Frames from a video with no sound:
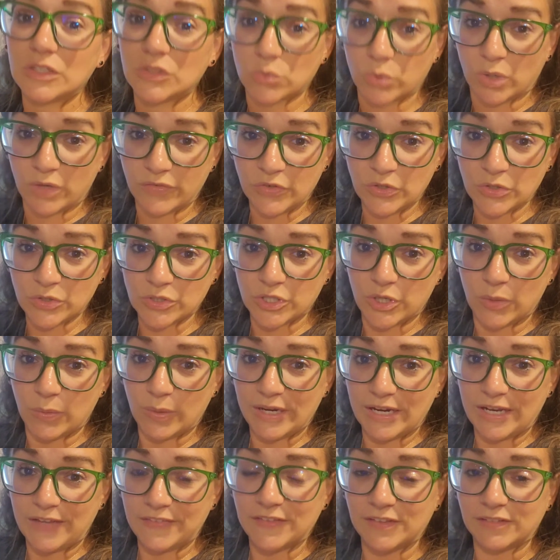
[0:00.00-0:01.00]
12 years ago,
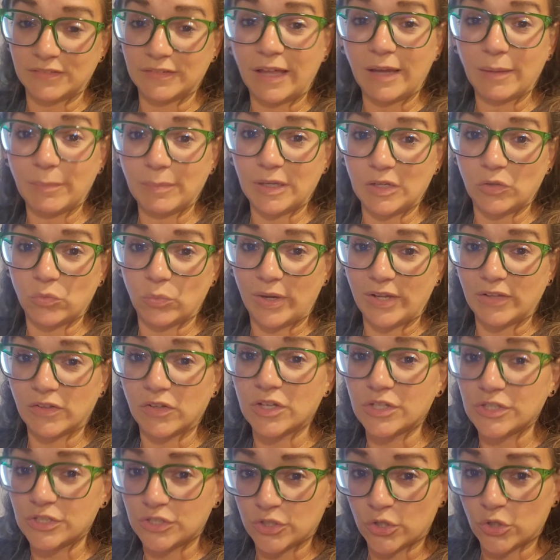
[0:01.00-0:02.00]
I had the lap band weight
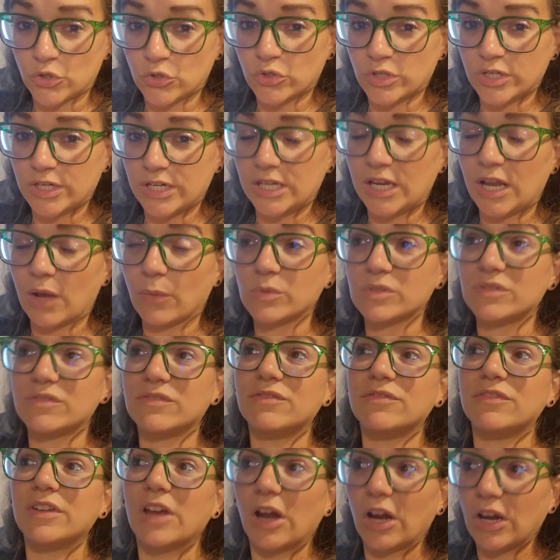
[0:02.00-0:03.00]
loss surgery. I was
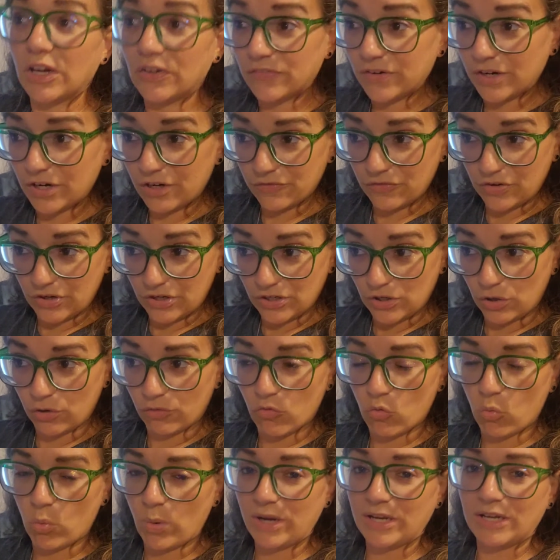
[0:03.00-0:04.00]
very, very, very
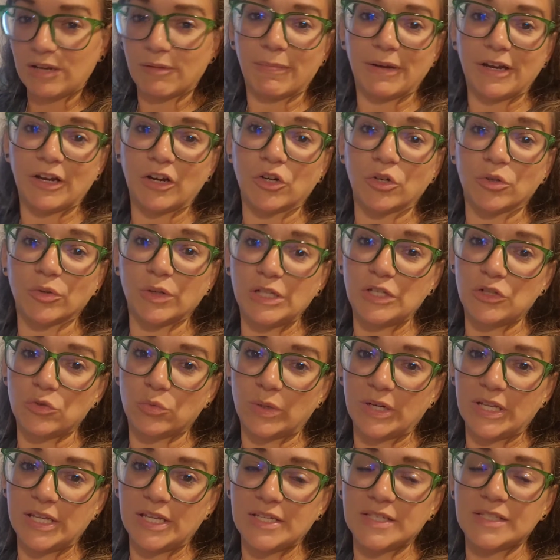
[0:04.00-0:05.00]
overweight in my early
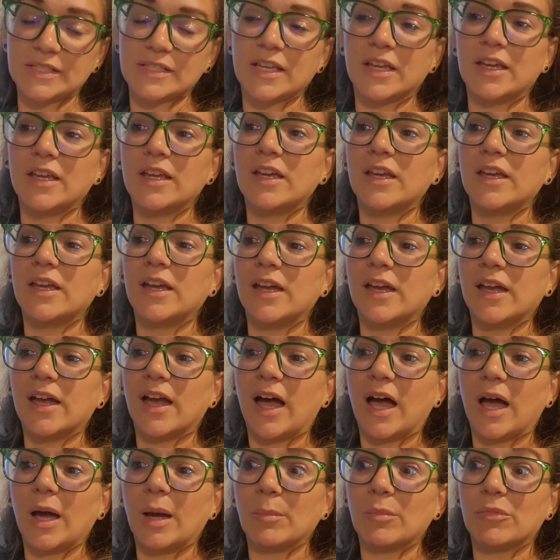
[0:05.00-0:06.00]
20s.
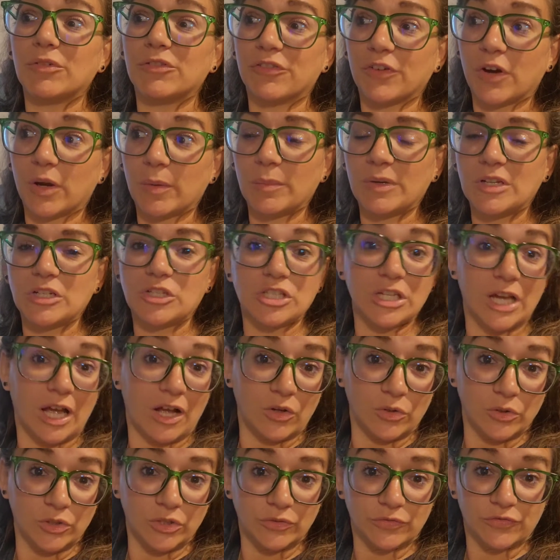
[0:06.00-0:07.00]
From
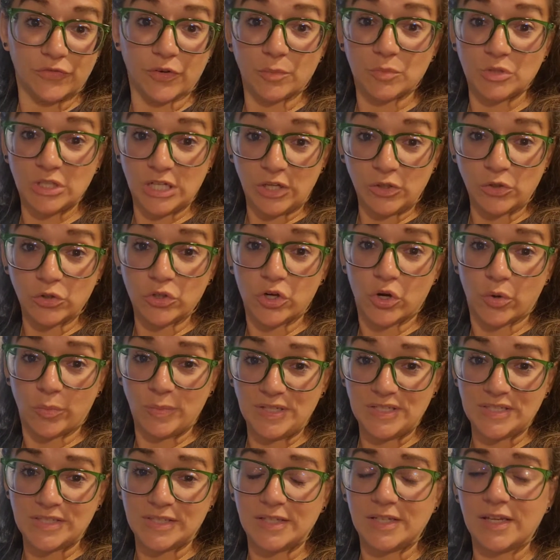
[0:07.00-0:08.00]
childhood
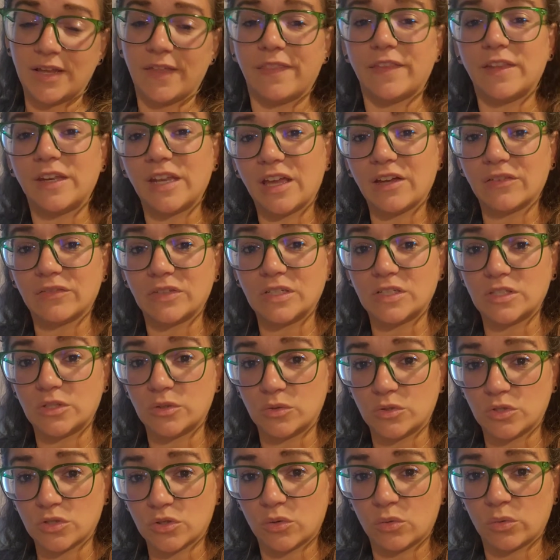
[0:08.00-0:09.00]
obesity and then having
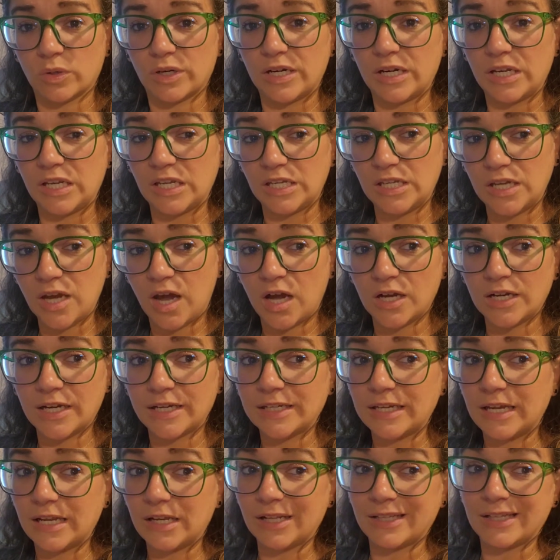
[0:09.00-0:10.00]
2 children young,
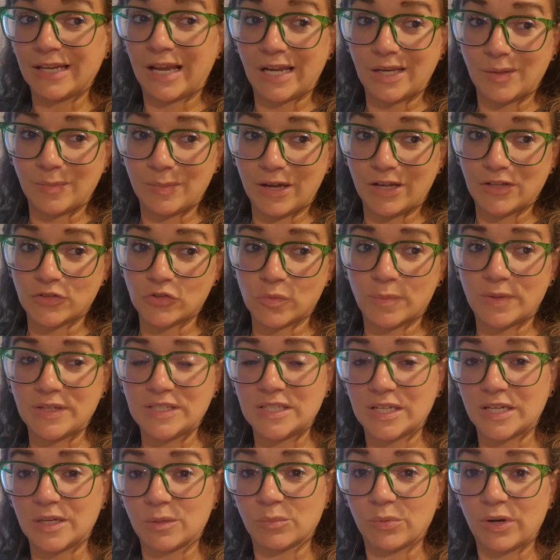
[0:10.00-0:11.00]
I gained like 80 pounds with my
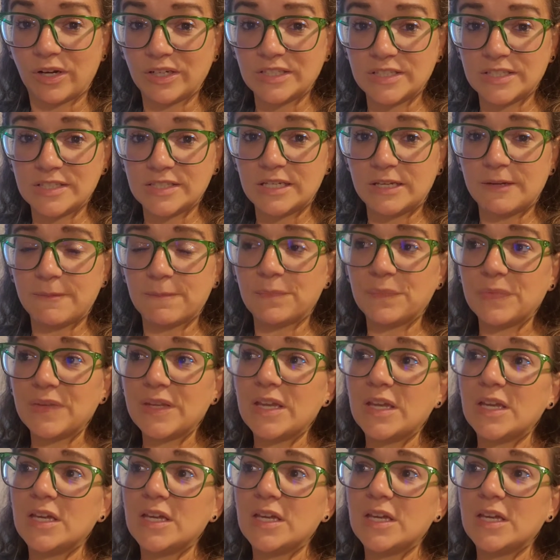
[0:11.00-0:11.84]
second pregnancy.